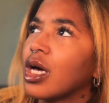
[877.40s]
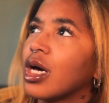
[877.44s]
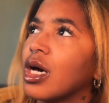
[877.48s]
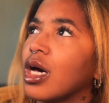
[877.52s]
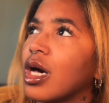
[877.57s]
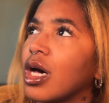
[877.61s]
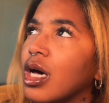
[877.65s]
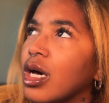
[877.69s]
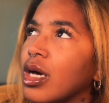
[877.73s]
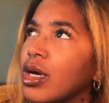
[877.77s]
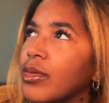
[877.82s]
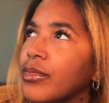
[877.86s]

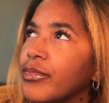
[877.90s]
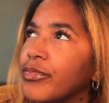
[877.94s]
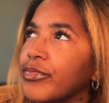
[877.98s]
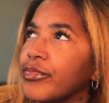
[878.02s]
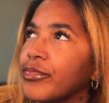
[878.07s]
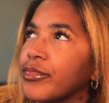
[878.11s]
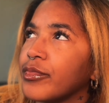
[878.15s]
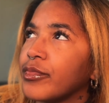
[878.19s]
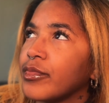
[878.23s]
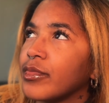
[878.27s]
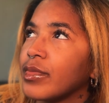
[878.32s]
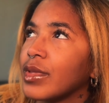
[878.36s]

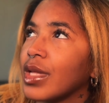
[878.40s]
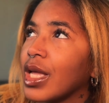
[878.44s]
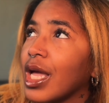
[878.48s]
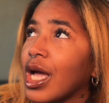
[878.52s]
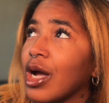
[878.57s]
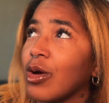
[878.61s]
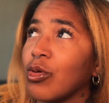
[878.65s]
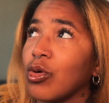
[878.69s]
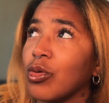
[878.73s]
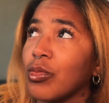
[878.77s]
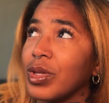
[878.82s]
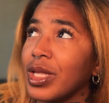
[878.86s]
um
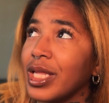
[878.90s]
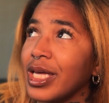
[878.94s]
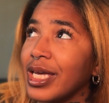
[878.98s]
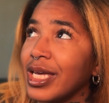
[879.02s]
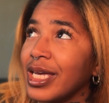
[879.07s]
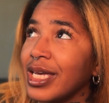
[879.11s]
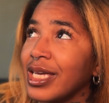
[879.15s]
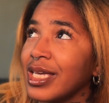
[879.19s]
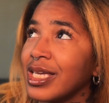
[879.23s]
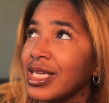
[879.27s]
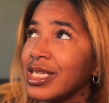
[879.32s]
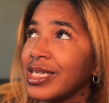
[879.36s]
i wrote
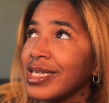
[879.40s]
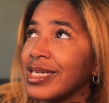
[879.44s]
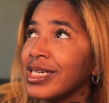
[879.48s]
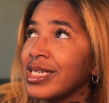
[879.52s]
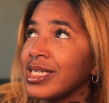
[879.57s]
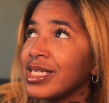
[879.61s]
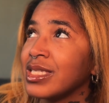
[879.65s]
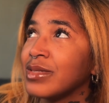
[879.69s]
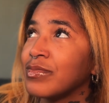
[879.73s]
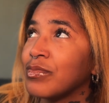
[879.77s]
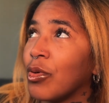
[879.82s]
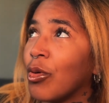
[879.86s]

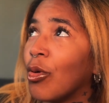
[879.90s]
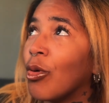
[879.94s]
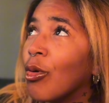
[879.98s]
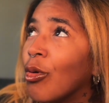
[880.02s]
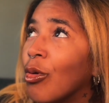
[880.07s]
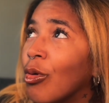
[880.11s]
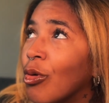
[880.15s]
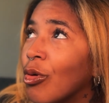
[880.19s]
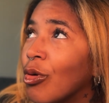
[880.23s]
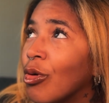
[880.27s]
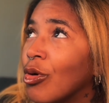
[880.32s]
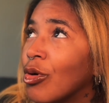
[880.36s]
plays
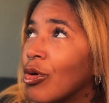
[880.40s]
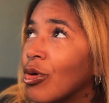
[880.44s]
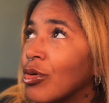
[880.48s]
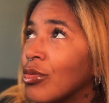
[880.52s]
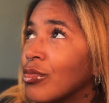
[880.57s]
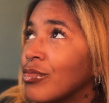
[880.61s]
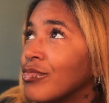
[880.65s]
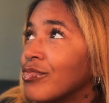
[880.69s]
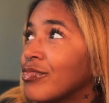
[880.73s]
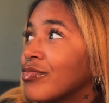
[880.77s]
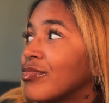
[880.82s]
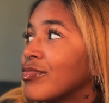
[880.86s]

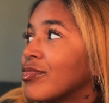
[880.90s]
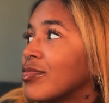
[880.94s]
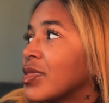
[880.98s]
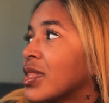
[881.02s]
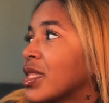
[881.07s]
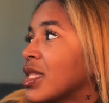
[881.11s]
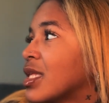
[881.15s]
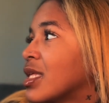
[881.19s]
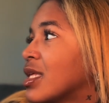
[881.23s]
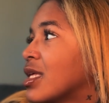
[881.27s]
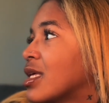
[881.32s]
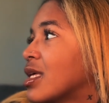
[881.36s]
poems
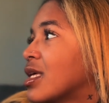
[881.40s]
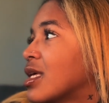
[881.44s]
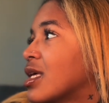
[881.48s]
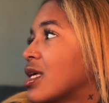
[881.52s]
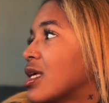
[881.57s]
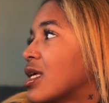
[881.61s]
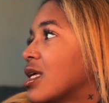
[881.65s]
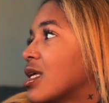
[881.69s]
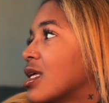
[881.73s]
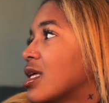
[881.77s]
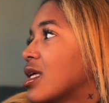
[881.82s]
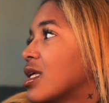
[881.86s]

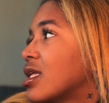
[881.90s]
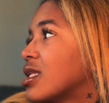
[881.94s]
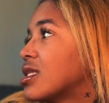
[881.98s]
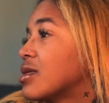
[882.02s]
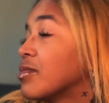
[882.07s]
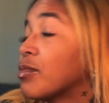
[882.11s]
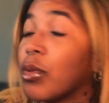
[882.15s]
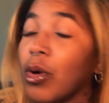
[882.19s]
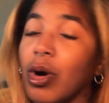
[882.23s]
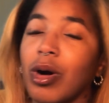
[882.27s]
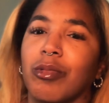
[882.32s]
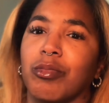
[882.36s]

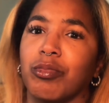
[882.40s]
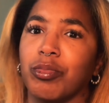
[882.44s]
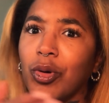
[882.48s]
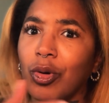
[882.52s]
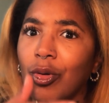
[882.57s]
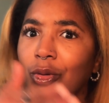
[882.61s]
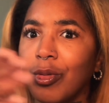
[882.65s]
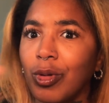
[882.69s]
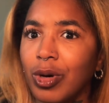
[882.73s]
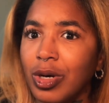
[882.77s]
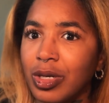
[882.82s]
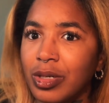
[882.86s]

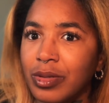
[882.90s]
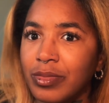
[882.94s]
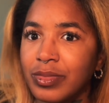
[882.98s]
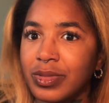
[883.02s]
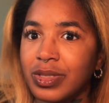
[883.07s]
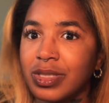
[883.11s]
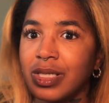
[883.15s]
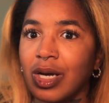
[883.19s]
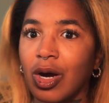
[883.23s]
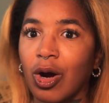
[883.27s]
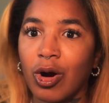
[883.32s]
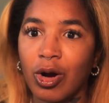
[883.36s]

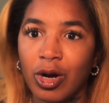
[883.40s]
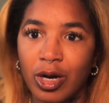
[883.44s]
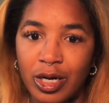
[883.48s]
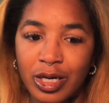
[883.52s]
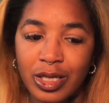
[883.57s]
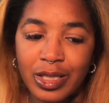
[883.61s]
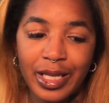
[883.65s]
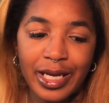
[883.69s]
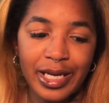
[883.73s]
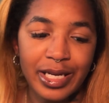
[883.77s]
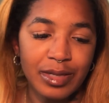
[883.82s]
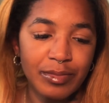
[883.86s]
poems,
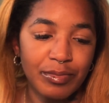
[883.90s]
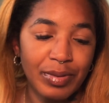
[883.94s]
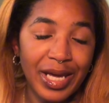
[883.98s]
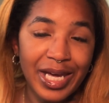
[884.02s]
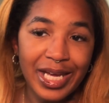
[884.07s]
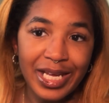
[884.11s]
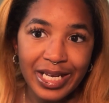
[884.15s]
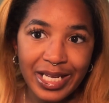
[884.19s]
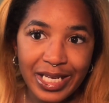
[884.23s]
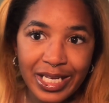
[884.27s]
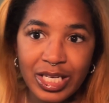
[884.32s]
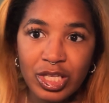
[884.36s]
art, like
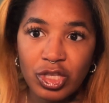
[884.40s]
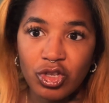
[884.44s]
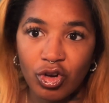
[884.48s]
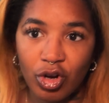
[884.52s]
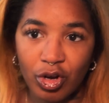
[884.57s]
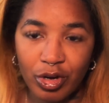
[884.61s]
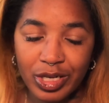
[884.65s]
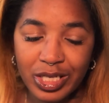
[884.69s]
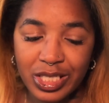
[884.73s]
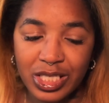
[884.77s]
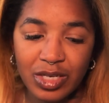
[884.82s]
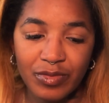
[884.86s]
painting and
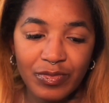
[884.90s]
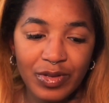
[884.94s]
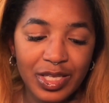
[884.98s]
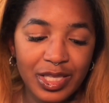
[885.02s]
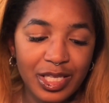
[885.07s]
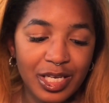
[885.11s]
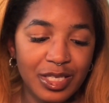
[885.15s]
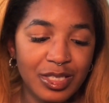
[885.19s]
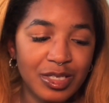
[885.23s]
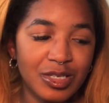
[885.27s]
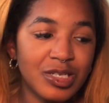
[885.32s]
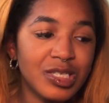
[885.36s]
drawing, stuff like
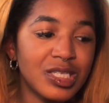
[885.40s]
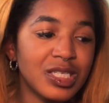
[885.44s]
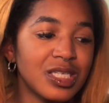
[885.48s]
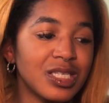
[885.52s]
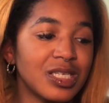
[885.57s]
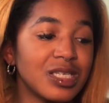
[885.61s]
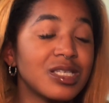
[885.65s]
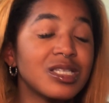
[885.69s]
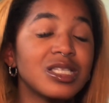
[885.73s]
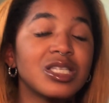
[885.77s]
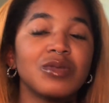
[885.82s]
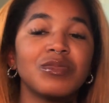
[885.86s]
that. There's
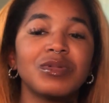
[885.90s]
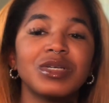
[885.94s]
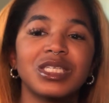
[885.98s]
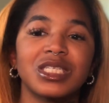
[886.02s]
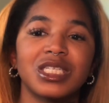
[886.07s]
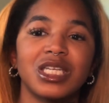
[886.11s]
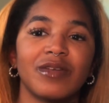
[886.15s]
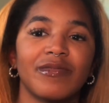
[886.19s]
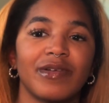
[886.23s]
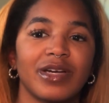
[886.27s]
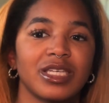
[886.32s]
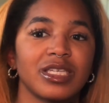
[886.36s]
there's so much
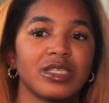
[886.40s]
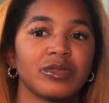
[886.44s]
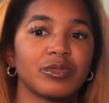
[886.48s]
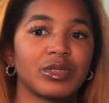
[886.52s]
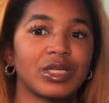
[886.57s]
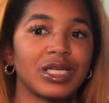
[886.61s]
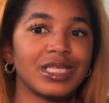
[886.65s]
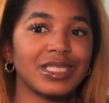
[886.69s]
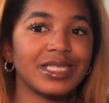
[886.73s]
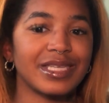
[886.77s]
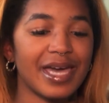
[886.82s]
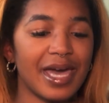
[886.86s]
stuff I just
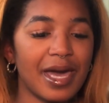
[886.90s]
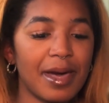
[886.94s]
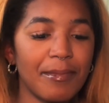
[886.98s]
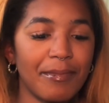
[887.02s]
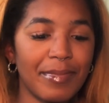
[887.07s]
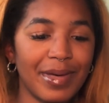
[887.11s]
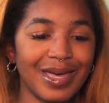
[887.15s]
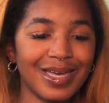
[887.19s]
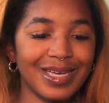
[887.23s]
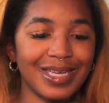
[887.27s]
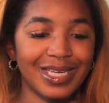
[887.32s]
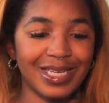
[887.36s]
want to tap
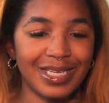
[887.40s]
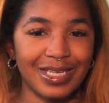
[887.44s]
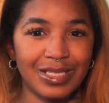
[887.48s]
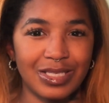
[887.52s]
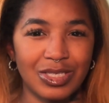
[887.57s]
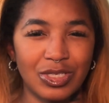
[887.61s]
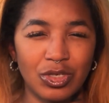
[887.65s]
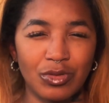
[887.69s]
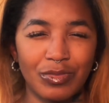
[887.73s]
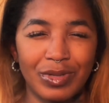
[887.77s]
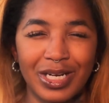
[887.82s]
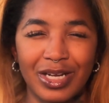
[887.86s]
back
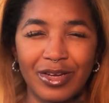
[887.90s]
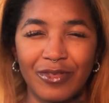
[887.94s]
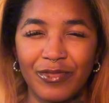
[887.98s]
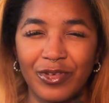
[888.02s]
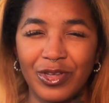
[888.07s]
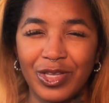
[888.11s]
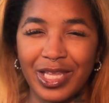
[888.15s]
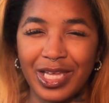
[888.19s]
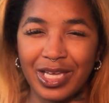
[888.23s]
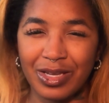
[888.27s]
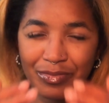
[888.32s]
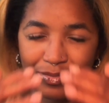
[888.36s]
into, but I
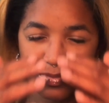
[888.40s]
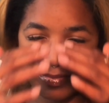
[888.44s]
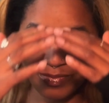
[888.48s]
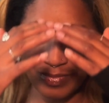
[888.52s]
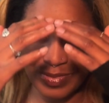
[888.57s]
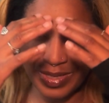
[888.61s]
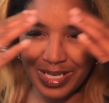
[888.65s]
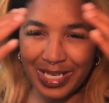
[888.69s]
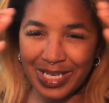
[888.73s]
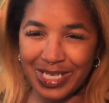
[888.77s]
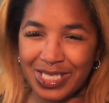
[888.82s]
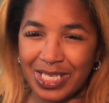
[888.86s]
feel like
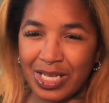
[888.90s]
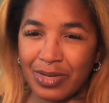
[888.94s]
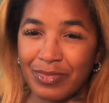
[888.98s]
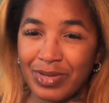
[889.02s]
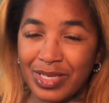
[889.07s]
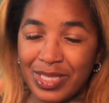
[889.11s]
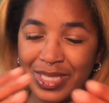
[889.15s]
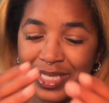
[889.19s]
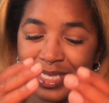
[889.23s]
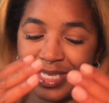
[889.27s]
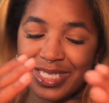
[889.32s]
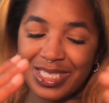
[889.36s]
because I'm
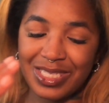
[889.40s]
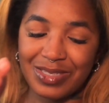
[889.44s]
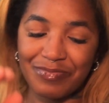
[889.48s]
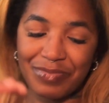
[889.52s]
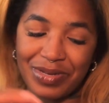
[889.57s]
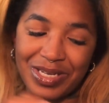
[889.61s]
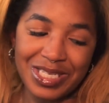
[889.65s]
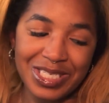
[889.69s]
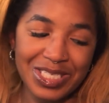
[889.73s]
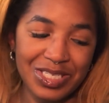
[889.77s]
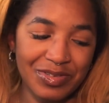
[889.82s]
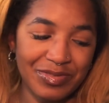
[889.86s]
in this
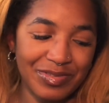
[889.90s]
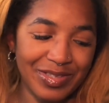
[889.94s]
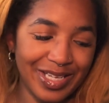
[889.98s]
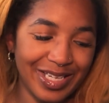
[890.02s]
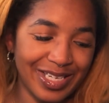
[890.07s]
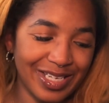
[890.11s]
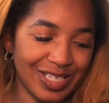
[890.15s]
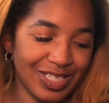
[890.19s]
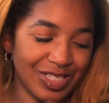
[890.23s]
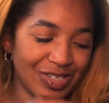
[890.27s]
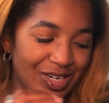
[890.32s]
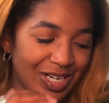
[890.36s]
space of
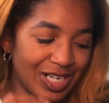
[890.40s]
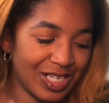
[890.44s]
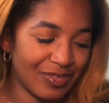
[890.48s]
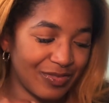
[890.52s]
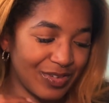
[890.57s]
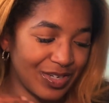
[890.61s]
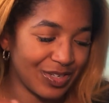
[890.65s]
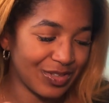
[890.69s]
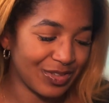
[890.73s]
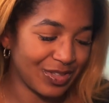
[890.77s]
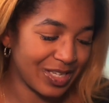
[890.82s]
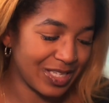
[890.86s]
like trying to
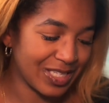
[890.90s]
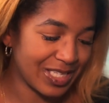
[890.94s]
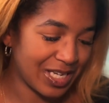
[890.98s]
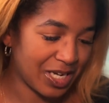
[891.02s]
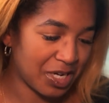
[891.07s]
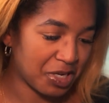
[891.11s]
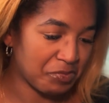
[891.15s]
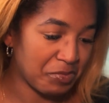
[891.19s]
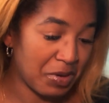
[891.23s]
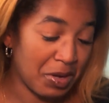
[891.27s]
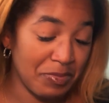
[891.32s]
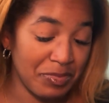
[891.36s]
figure things
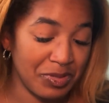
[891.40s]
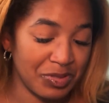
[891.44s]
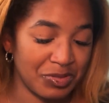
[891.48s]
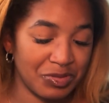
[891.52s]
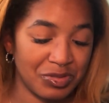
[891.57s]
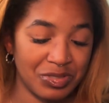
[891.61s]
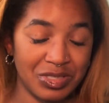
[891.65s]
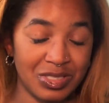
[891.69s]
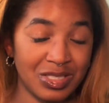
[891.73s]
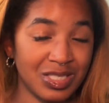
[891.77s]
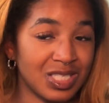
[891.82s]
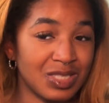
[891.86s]
out, my
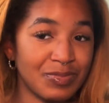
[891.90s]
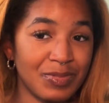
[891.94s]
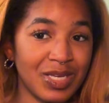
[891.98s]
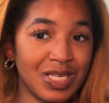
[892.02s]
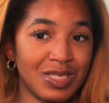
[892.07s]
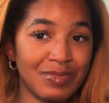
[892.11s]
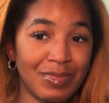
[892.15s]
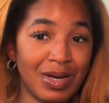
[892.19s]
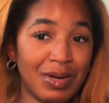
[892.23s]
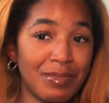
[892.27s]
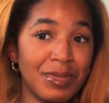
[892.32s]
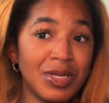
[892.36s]
mental
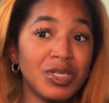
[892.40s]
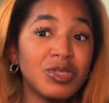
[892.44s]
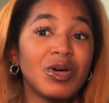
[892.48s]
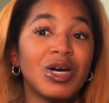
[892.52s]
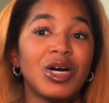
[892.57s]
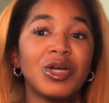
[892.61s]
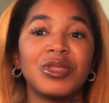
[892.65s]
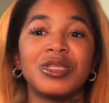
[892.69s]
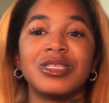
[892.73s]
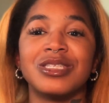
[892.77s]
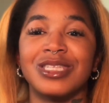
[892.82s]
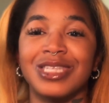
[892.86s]
space, my mental
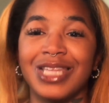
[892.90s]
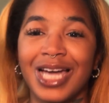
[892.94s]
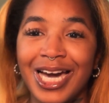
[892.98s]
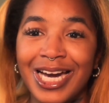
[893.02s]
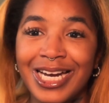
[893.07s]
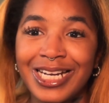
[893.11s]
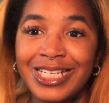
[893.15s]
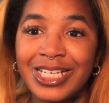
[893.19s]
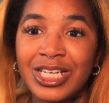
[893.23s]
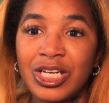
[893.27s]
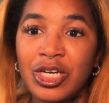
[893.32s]
health is not